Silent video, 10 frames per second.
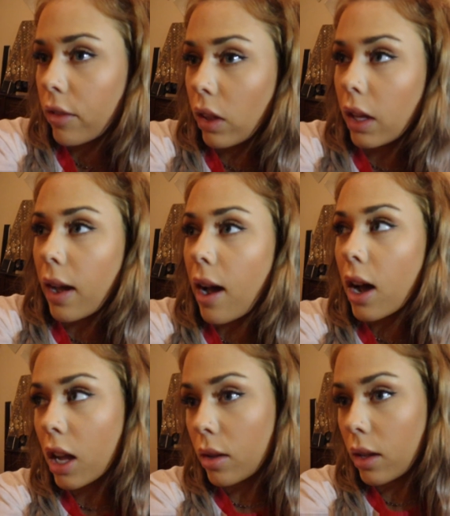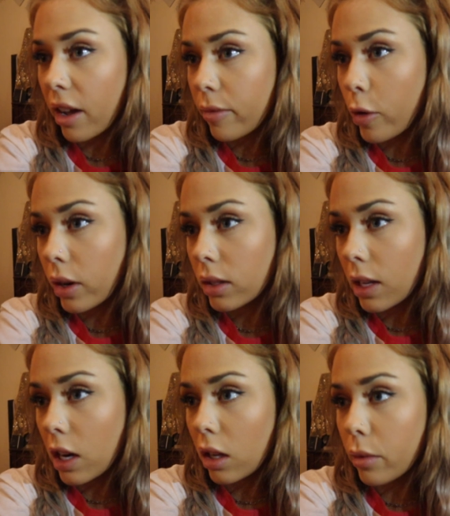I feel like I have more
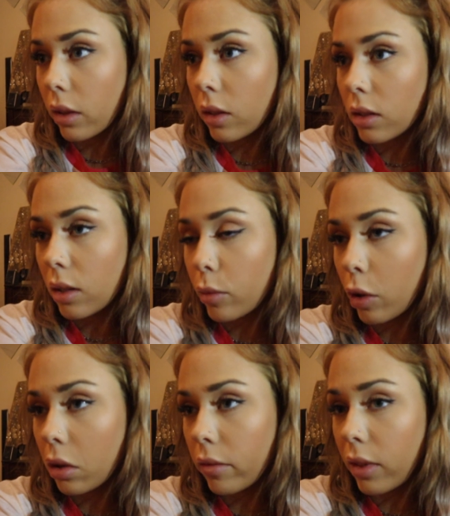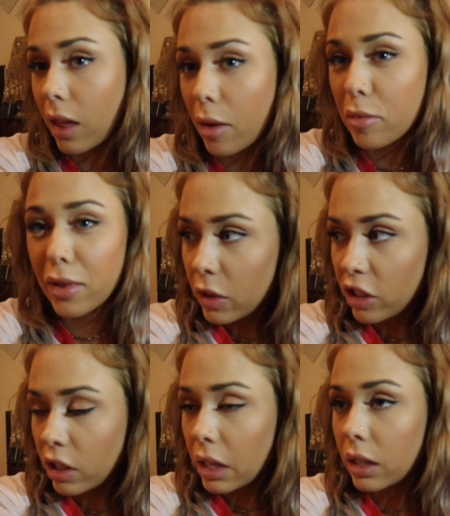anxiety about this than both of them. I'm
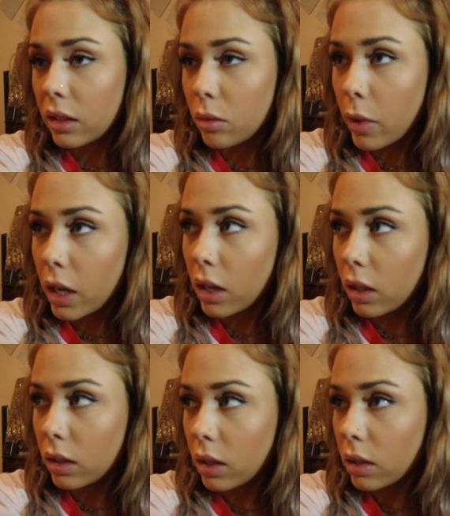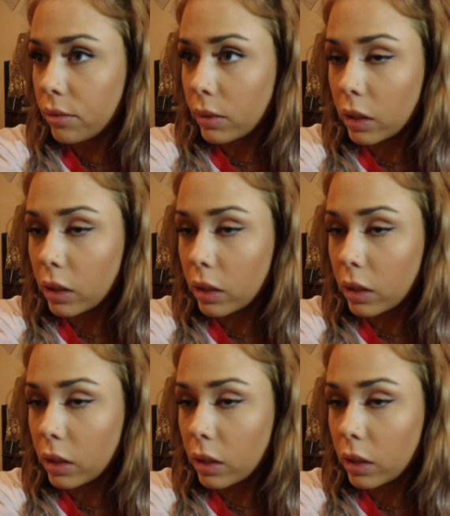gonna try to get some editing done.